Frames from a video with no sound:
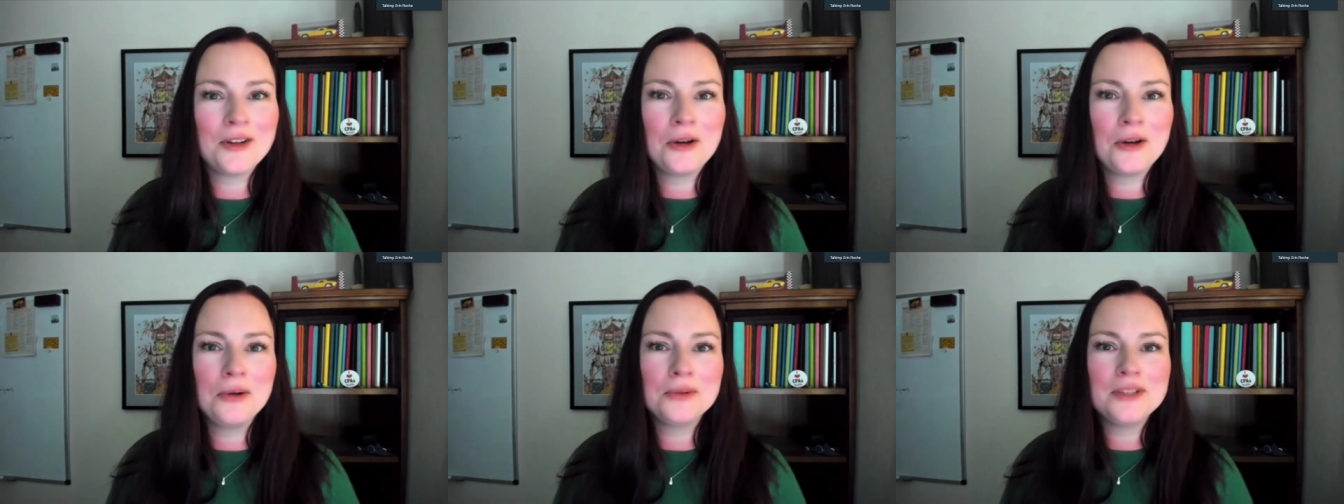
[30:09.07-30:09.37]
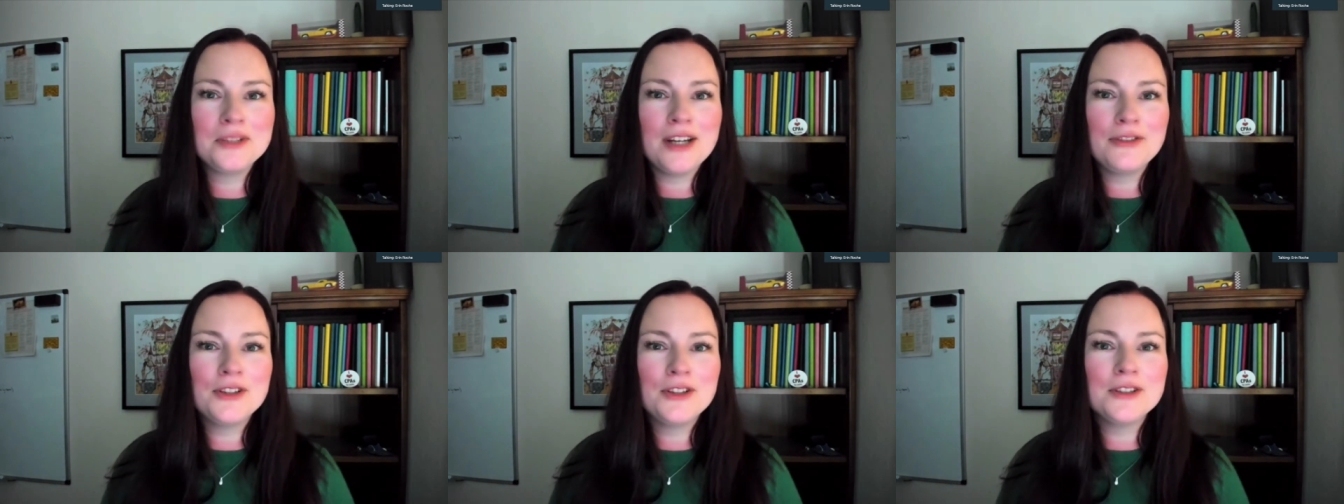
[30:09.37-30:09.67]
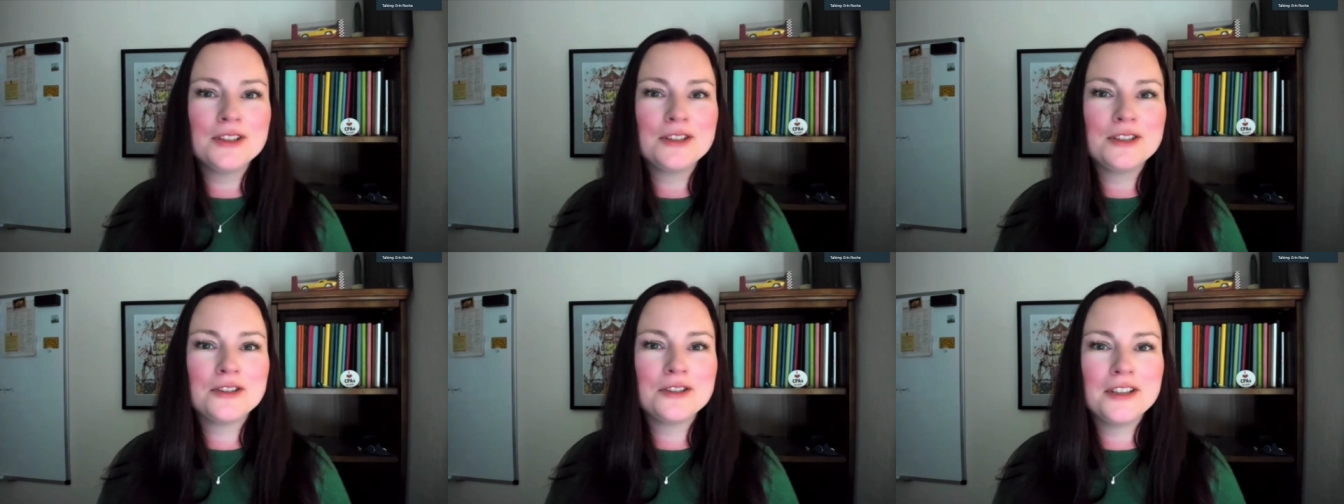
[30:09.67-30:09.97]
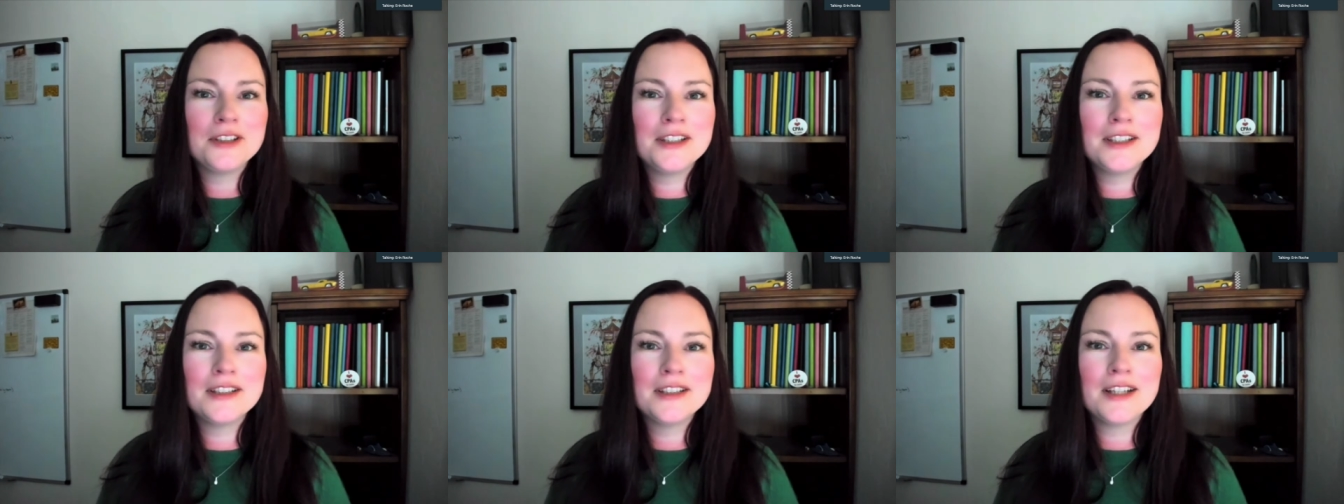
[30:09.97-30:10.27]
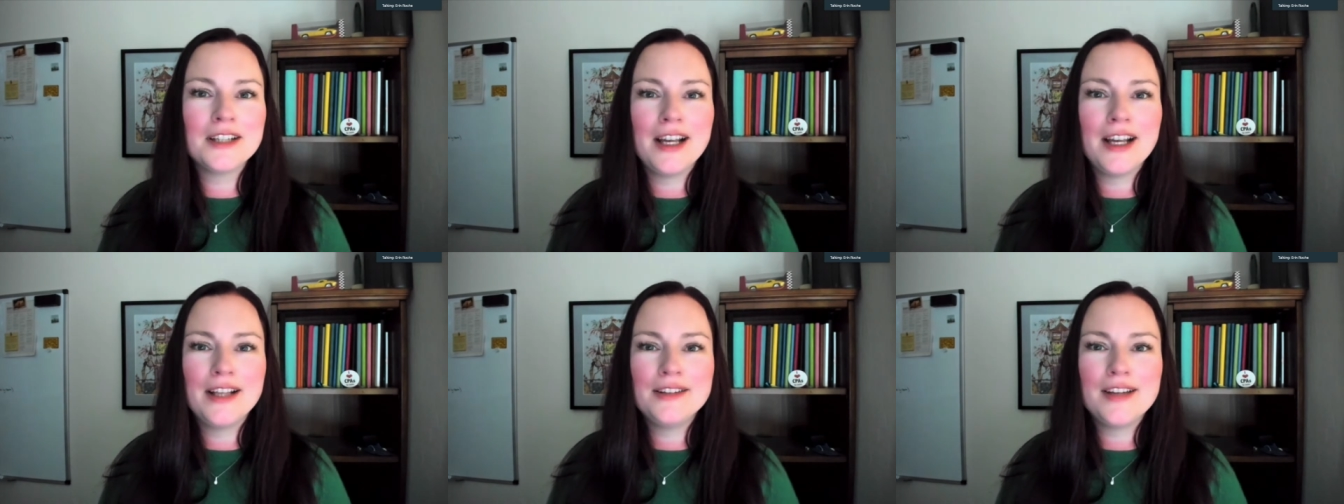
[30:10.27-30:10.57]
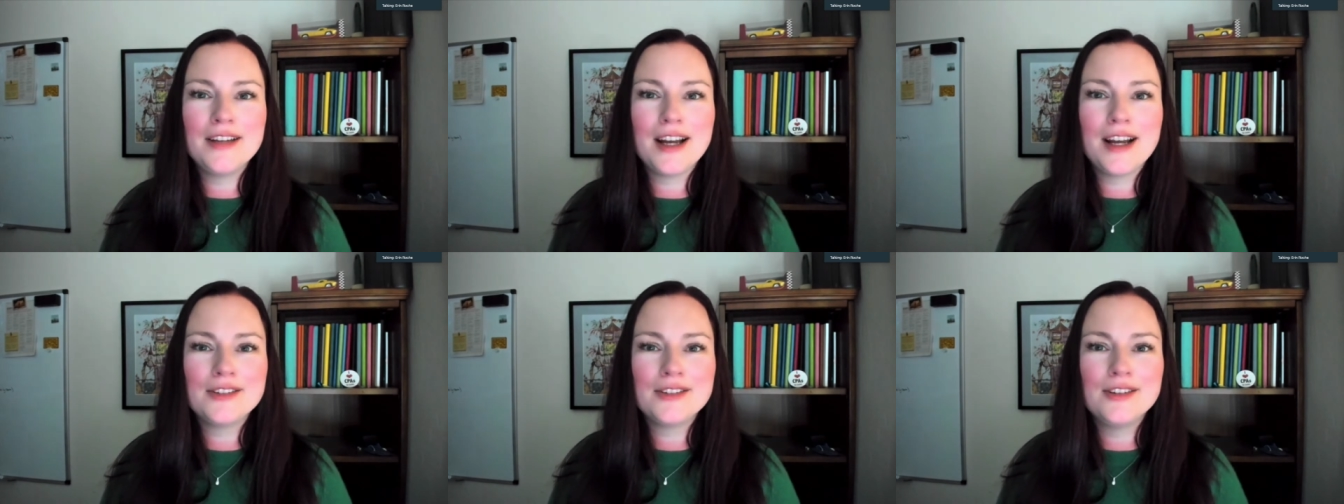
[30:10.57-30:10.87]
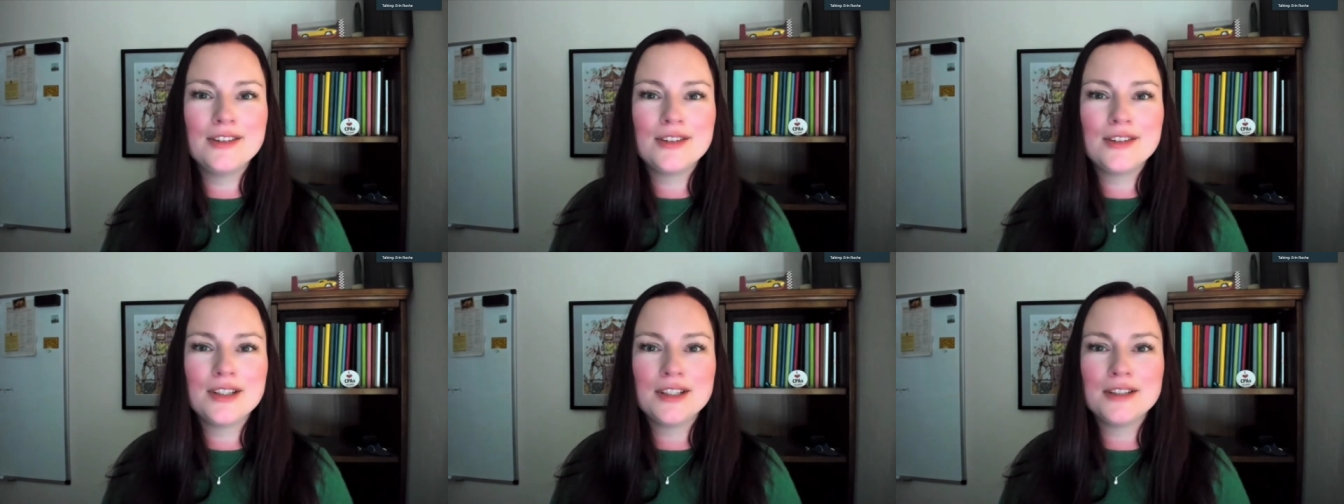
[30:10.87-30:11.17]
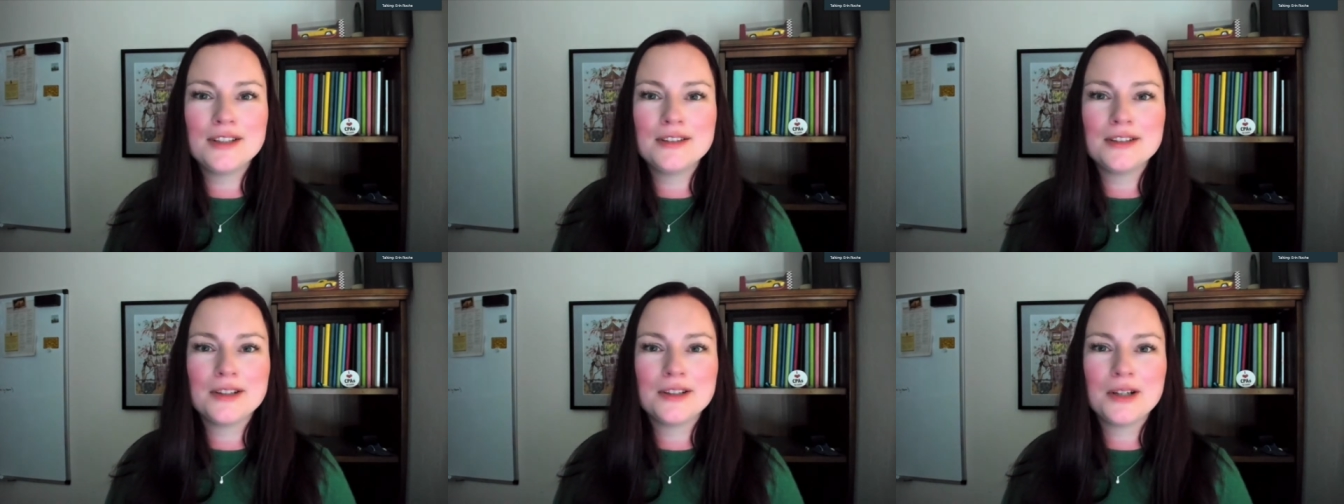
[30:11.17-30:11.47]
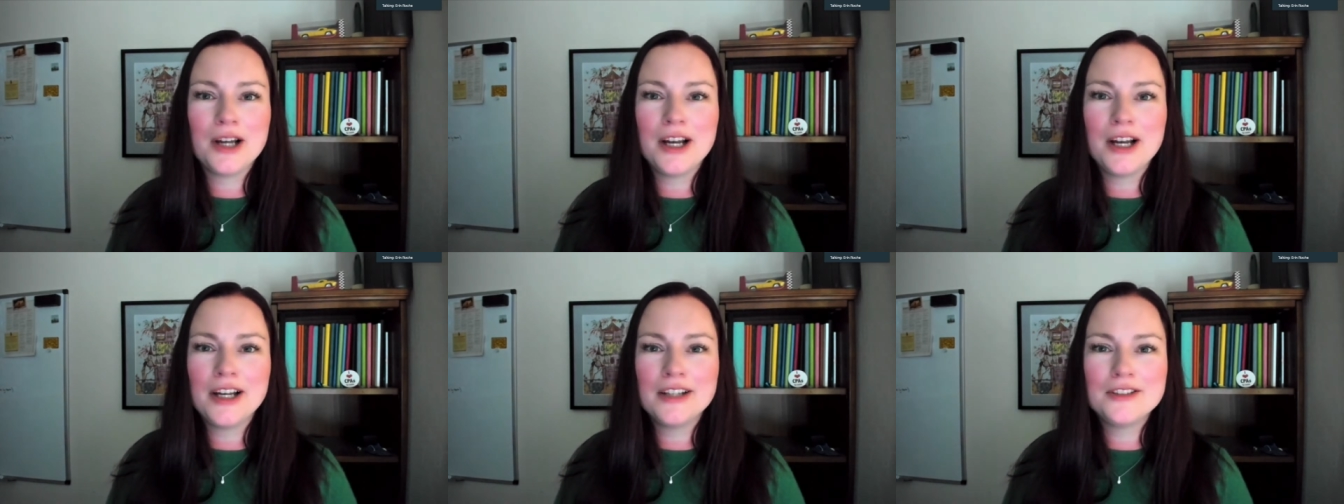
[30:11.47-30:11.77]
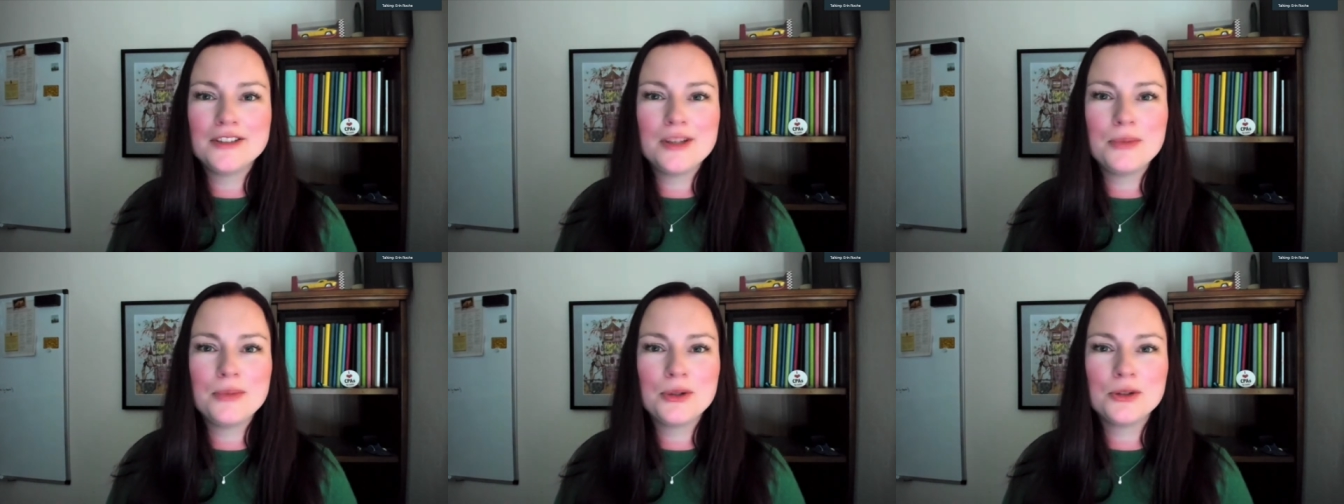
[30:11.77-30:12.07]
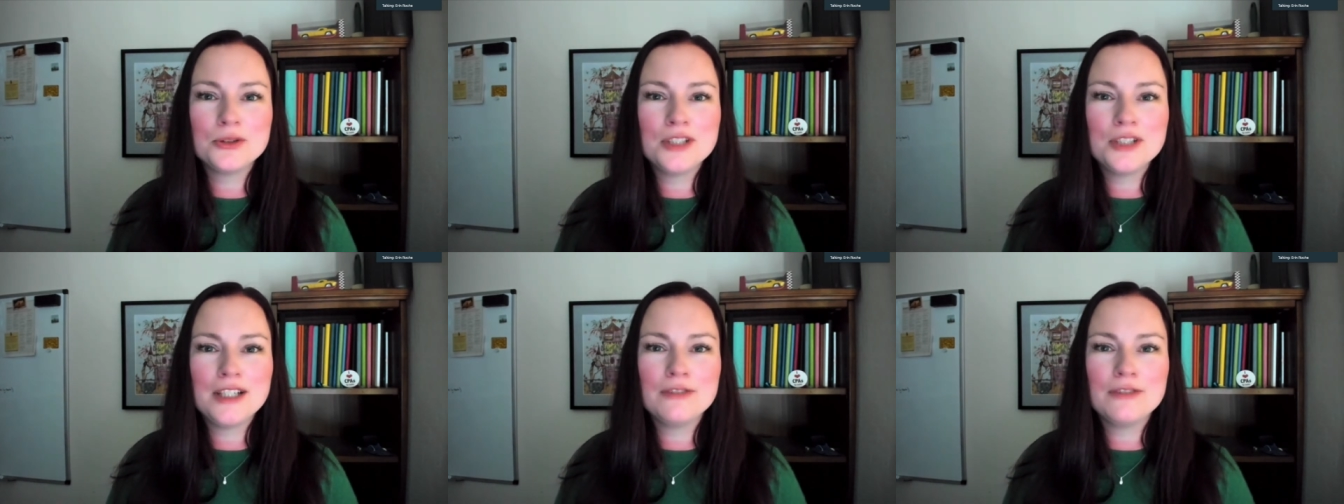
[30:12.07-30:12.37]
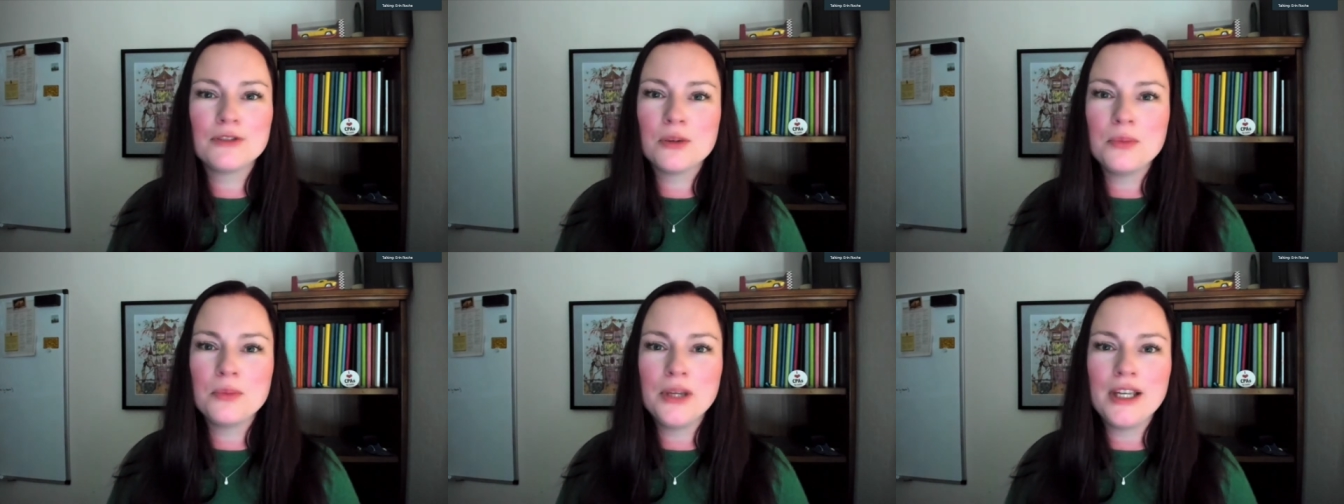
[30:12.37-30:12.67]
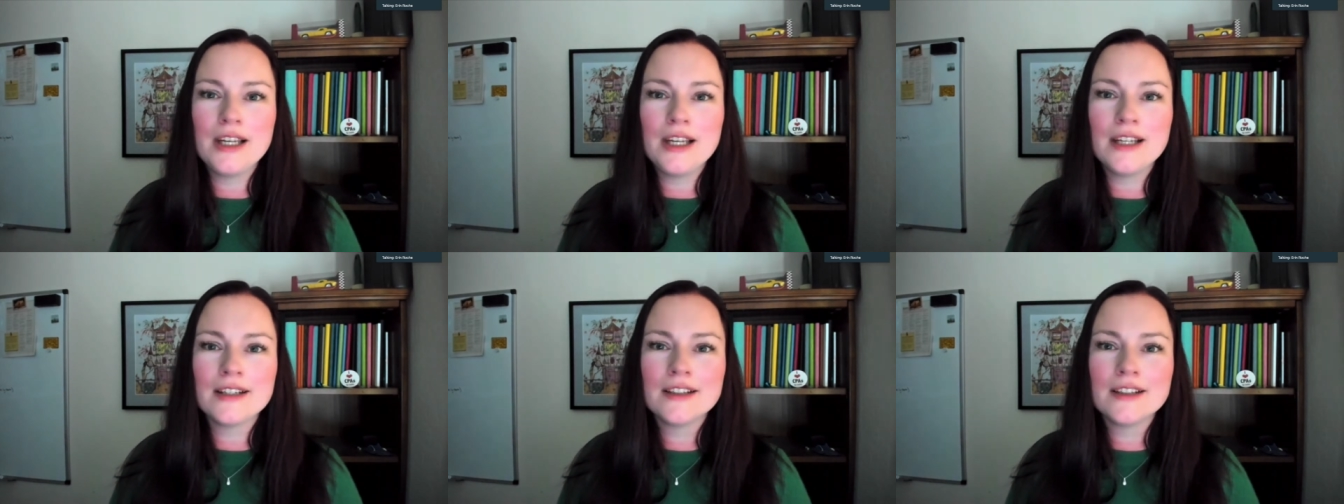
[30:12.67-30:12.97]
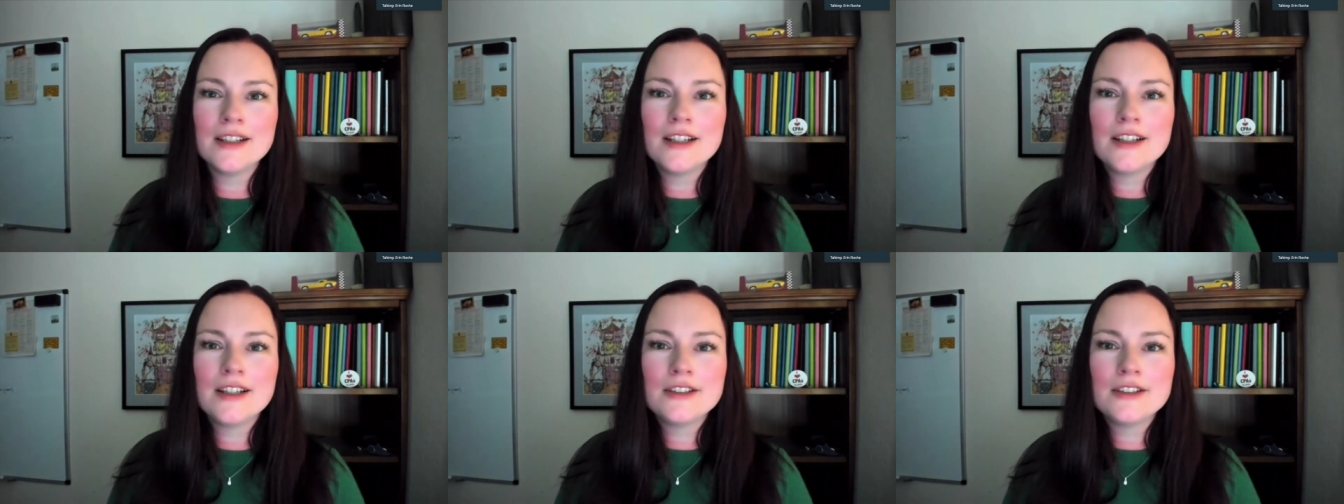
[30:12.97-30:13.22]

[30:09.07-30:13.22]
So definitely during tax season, a typical day for me